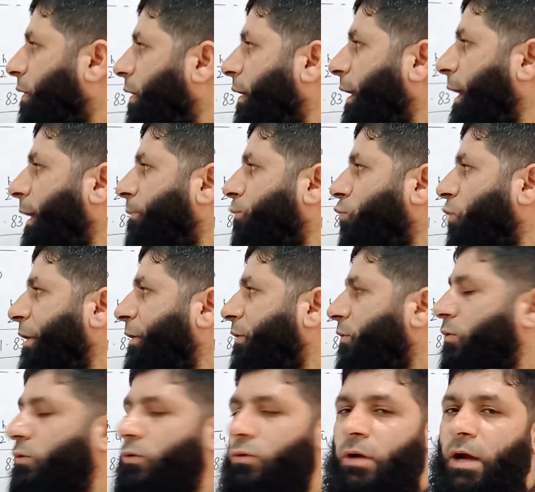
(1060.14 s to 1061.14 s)
At
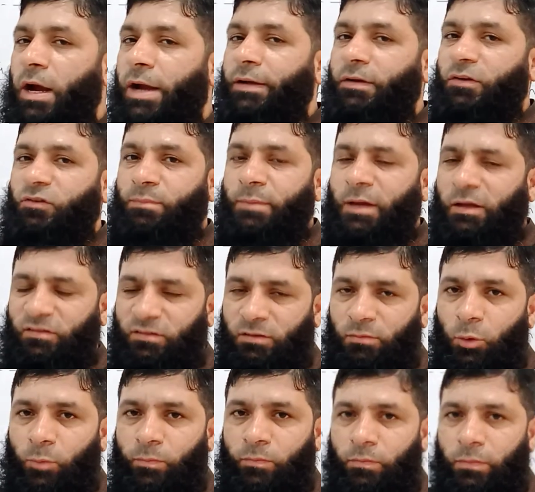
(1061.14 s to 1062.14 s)
point O, height is
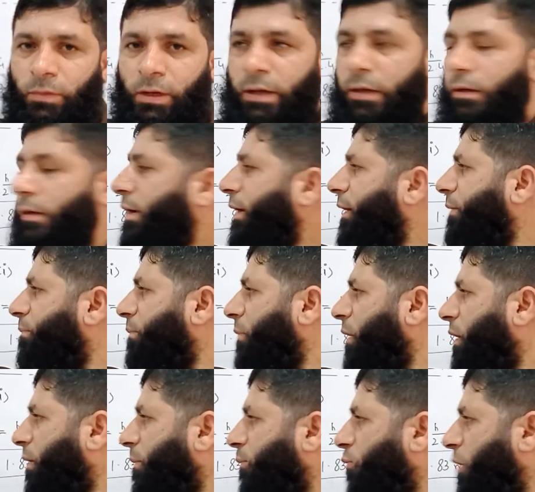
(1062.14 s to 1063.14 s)
maximum, and at
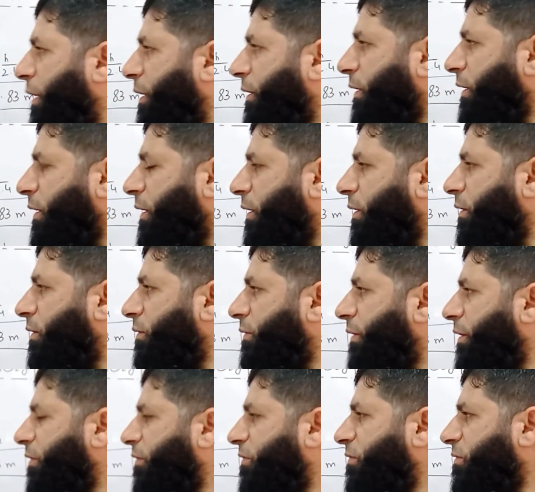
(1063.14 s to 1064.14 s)
point A
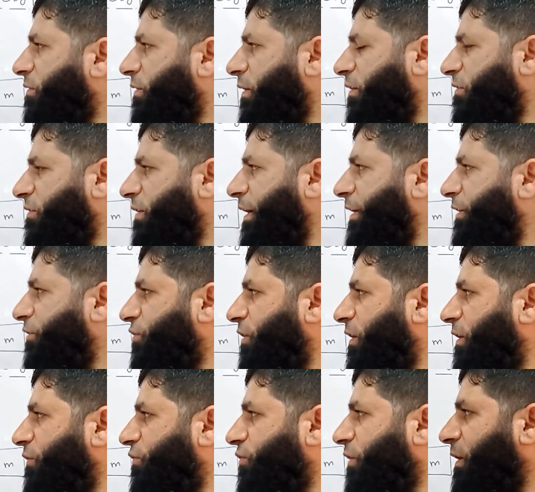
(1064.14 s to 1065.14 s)
there is a slight
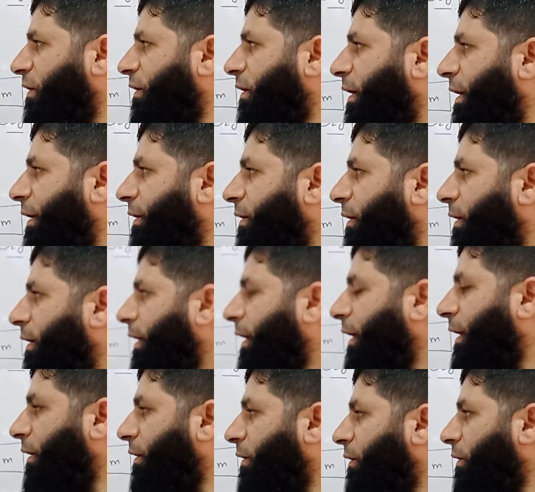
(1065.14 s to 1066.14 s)
change in height,
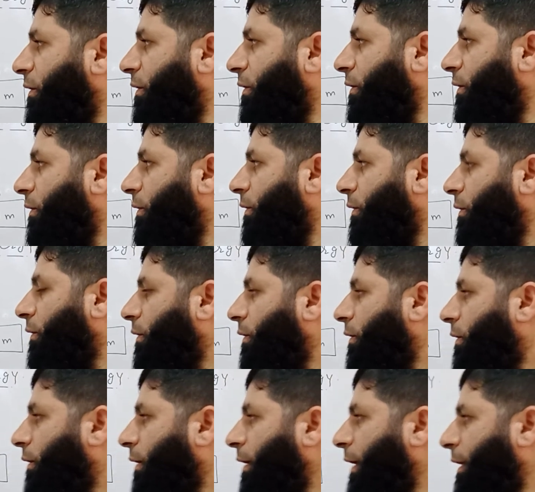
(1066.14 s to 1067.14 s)
and
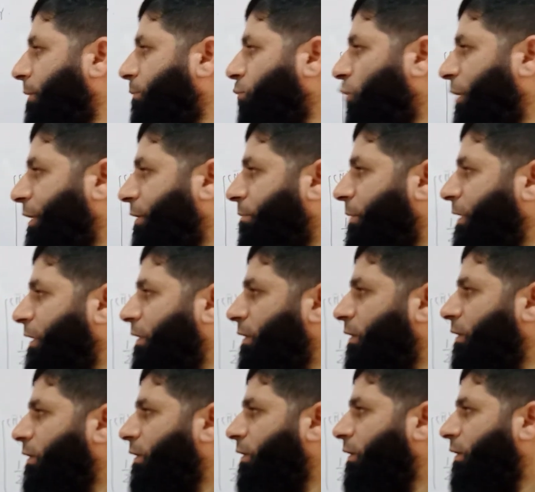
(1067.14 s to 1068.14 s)
at point
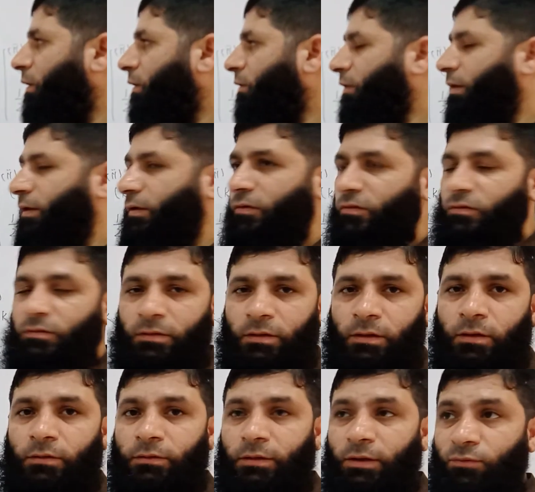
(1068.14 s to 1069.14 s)
B
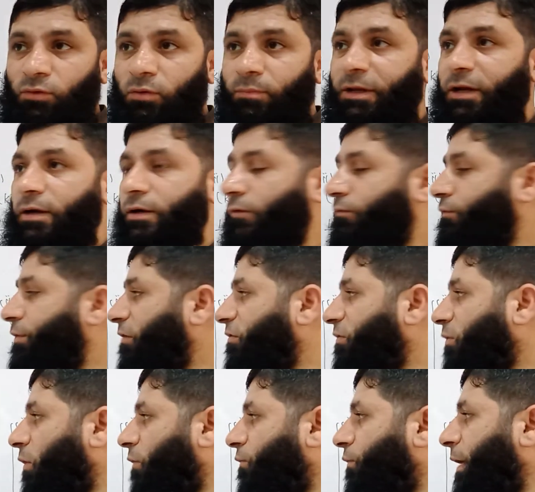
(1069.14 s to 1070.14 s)
there will be a difference
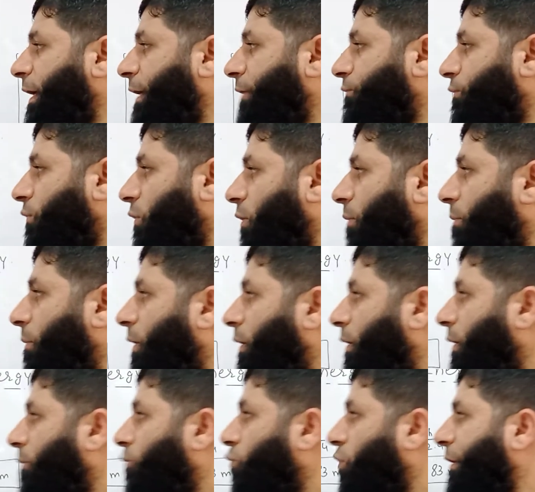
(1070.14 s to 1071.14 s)
of height from
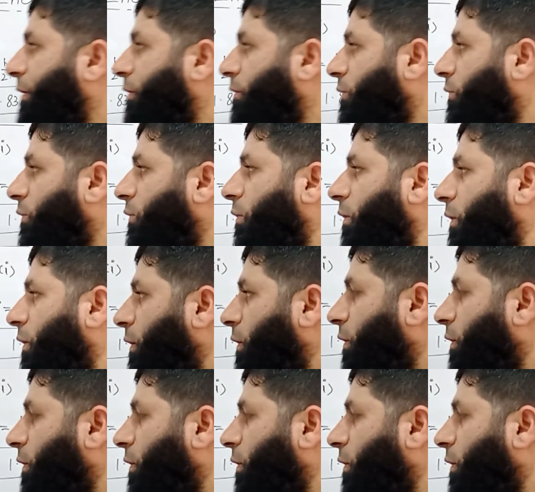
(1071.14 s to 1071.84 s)
point O.